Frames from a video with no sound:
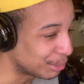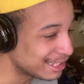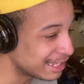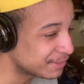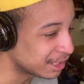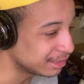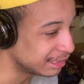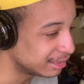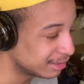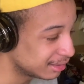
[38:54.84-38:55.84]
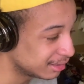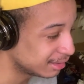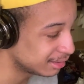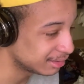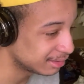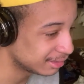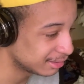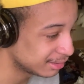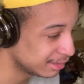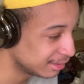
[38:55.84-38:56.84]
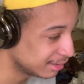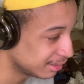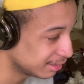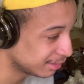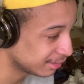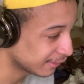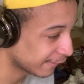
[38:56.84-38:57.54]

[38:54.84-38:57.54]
way they've done it, using any of the